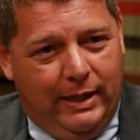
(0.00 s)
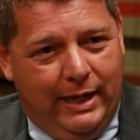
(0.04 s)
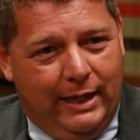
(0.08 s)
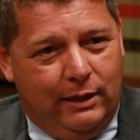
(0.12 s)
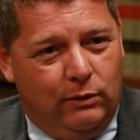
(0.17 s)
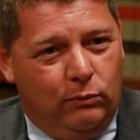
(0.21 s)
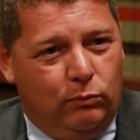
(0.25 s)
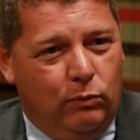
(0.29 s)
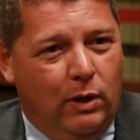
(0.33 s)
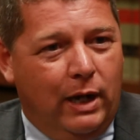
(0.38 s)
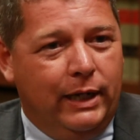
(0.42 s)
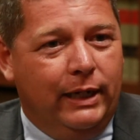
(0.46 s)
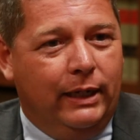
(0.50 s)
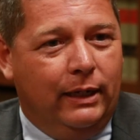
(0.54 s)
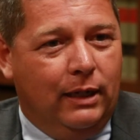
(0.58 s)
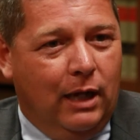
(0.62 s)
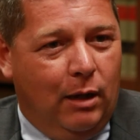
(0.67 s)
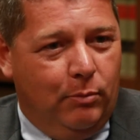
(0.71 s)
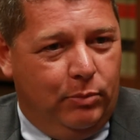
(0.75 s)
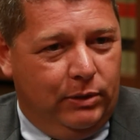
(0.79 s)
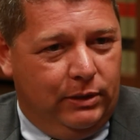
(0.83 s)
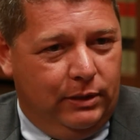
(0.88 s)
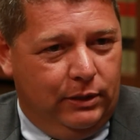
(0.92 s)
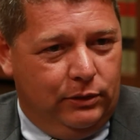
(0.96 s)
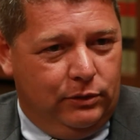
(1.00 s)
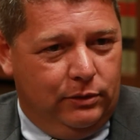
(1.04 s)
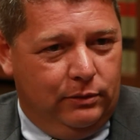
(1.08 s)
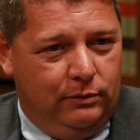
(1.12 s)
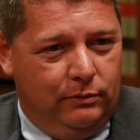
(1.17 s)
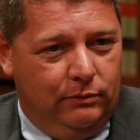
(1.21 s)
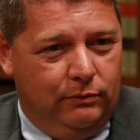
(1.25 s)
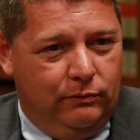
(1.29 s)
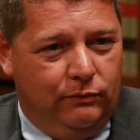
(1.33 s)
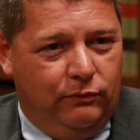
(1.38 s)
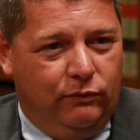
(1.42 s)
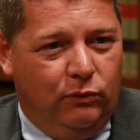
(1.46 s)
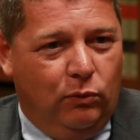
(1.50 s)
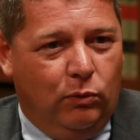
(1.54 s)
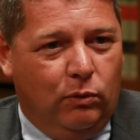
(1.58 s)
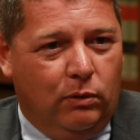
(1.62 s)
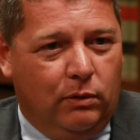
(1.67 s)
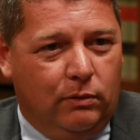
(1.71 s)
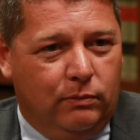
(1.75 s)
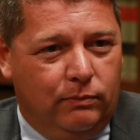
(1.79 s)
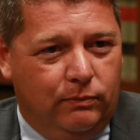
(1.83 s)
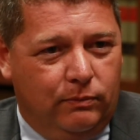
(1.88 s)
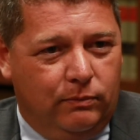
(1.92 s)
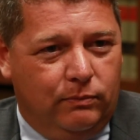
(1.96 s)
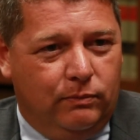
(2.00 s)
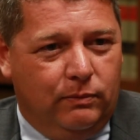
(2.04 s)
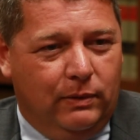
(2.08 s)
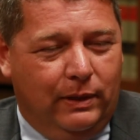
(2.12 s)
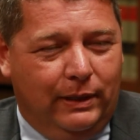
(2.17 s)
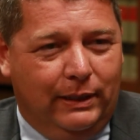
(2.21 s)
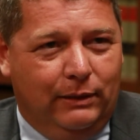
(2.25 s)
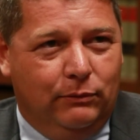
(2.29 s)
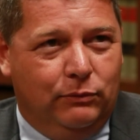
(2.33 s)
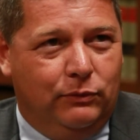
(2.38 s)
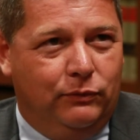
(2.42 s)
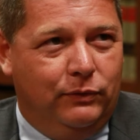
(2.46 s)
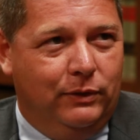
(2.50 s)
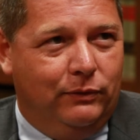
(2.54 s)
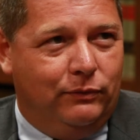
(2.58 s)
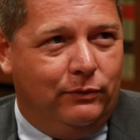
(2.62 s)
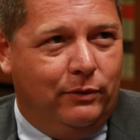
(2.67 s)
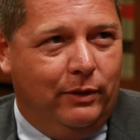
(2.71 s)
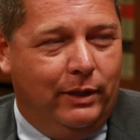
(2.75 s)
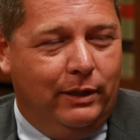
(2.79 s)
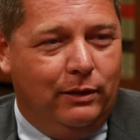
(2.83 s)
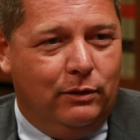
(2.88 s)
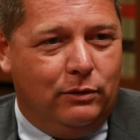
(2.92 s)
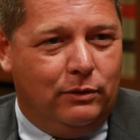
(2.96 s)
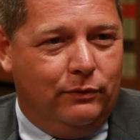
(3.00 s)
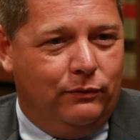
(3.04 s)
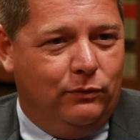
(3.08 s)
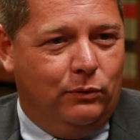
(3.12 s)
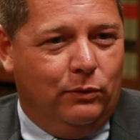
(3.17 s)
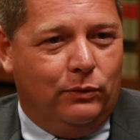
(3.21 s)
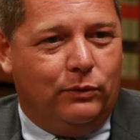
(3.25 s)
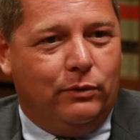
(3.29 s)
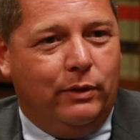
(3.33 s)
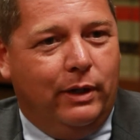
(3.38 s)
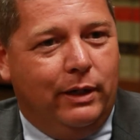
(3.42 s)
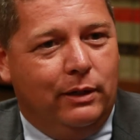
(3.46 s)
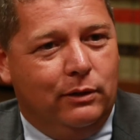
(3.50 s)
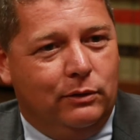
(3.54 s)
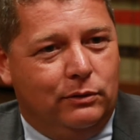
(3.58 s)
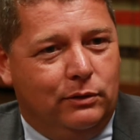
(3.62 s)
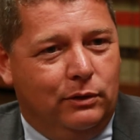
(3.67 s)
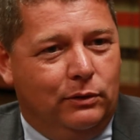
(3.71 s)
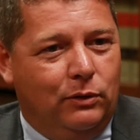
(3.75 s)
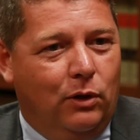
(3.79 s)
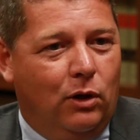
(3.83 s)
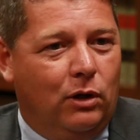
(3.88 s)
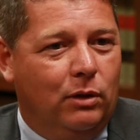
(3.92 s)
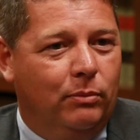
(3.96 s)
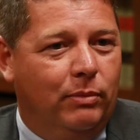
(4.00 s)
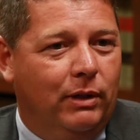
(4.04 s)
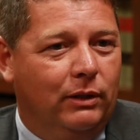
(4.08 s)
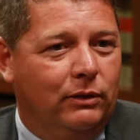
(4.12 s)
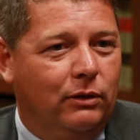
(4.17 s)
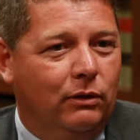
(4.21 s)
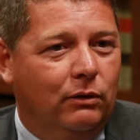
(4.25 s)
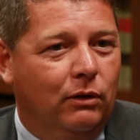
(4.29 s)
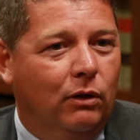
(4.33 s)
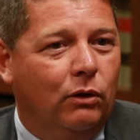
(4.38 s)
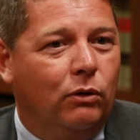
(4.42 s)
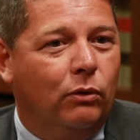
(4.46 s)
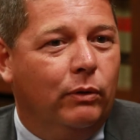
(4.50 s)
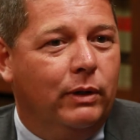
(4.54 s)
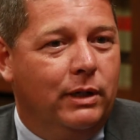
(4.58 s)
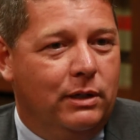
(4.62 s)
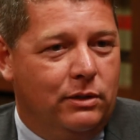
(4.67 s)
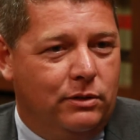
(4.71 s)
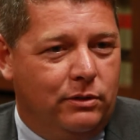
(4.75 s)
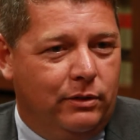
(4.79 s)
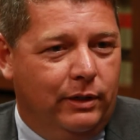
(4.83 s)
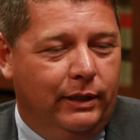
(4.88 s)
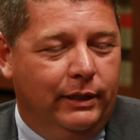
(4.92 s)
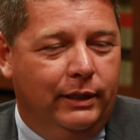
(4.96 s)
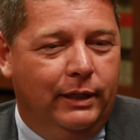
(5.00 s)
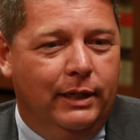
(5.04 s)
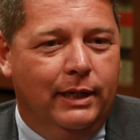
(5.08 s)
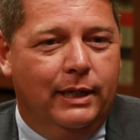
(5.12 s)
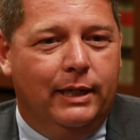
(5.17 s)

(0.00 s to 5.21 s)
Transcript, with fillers: had a writing competition for I think it was fifth graders or fourth graders to talk about their local history